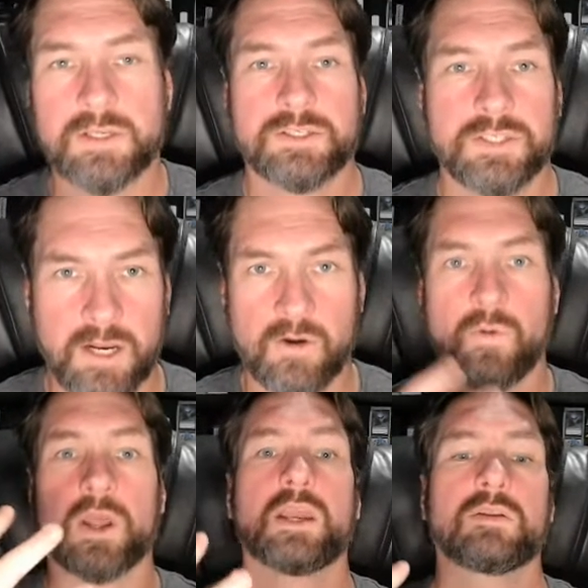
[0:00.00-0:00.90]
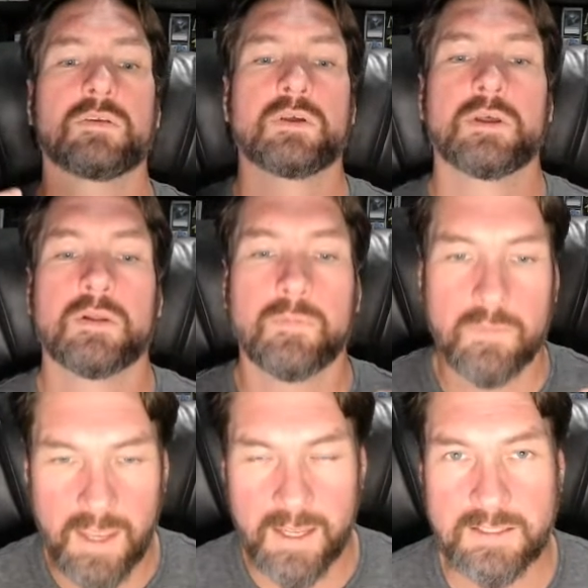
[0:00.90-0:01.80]
to generate
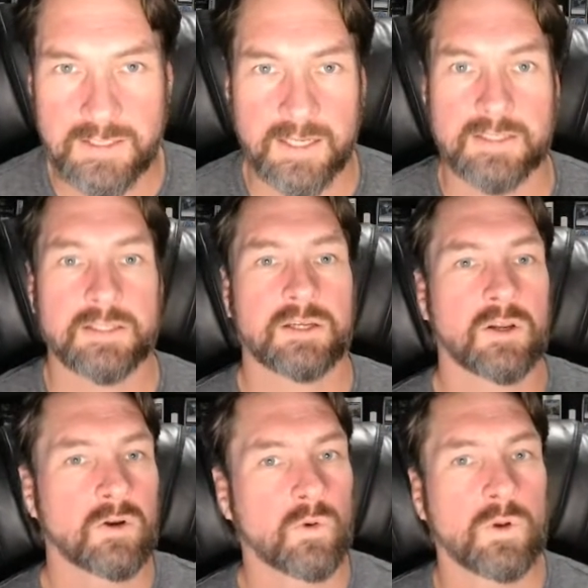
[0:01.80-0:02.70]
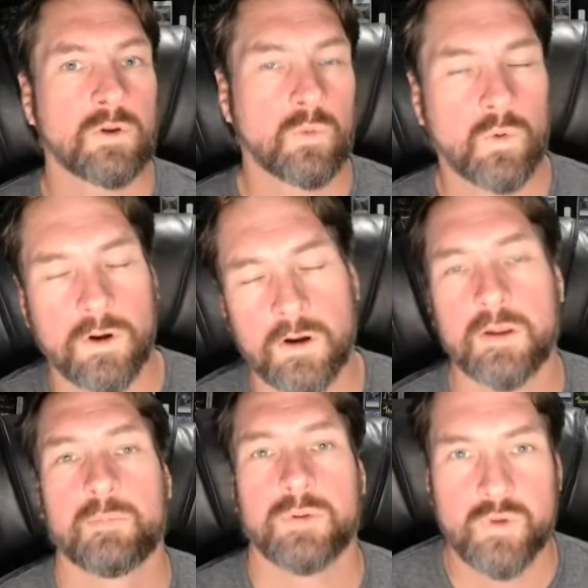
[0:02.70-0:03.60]
assets that are going to
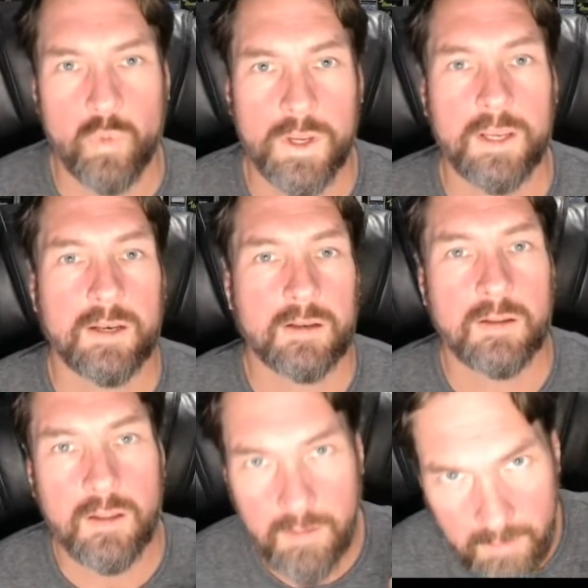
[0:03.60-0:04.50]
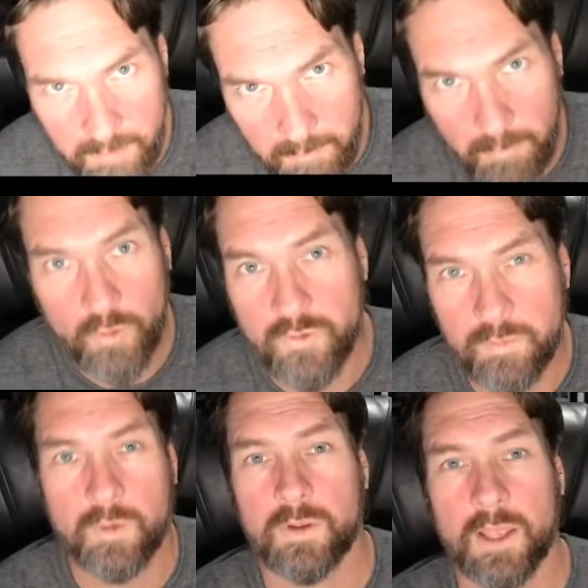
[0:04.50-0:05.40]
work between
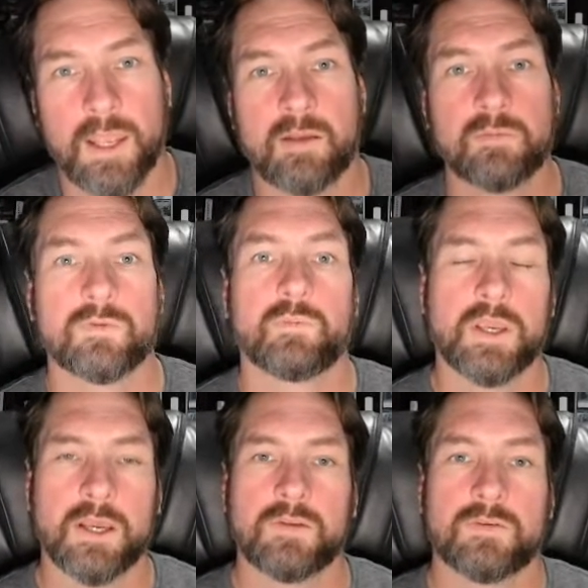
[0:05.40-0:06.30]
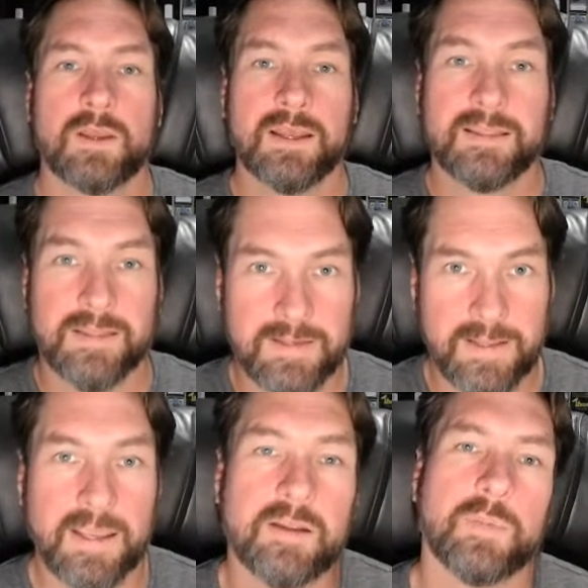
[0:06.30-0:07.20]
multiple games because the
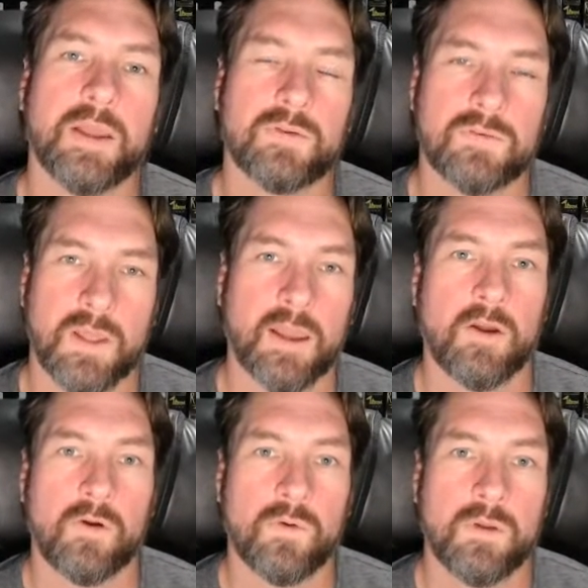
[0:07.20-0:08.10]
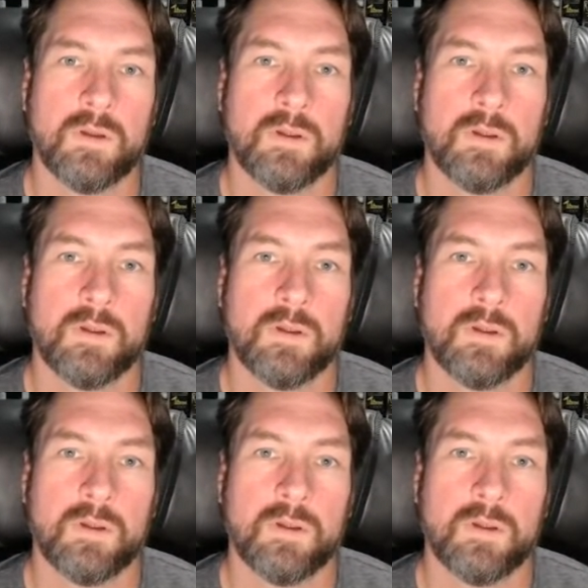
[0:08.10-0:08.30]
database now